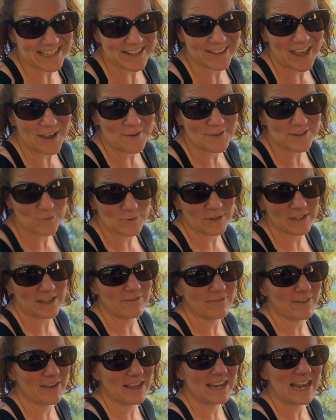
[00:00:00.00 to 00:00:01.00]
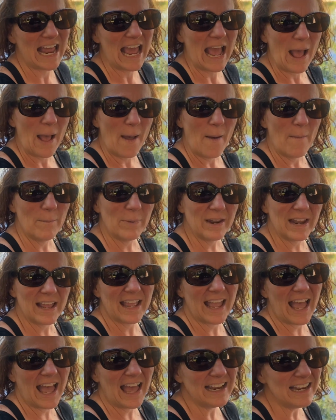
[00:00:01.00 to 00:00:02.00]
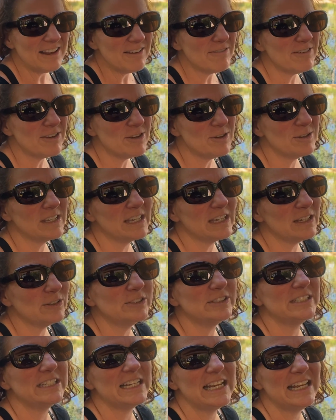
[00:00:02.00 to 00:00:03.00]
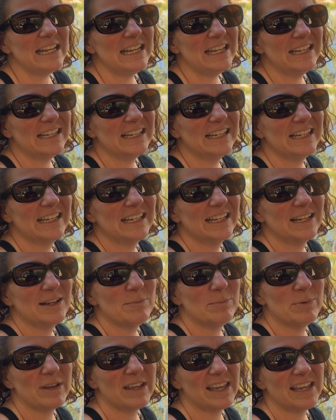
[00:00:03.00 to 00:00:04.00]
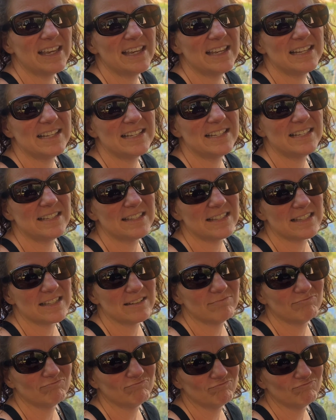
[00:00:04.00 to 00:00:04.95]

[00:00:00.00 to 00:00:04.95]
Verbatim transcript: so that was really fun. But I kind of feel guilty because